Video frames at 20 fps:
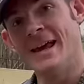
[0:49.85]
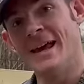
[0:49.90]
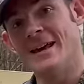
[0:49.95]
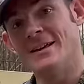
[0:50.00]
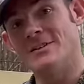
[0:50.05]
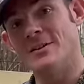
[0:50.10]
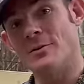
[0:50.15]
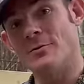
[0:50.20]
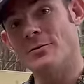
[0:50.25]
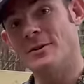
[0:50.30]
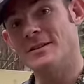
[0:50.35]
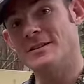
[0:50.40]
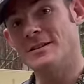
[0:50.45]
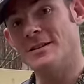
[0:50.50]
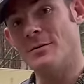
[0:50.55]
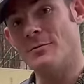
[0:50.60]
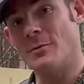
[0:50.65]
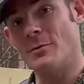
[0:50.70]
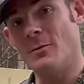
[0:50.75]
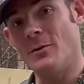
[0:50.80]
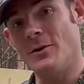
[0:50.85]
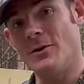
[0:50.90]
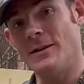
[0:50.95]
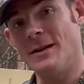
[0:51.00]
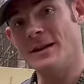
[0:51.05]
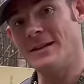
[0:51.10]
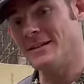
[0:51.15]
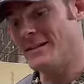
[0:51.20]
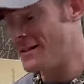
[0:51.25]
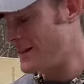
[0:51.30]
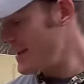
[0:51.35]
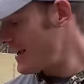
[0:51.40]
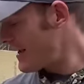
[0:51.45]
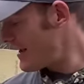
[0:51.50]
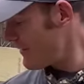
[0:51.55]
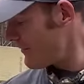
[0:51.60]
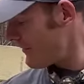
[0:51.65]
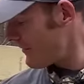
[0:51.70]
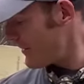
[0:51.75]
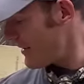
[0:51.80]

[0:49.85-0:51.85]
So reason number one is that they have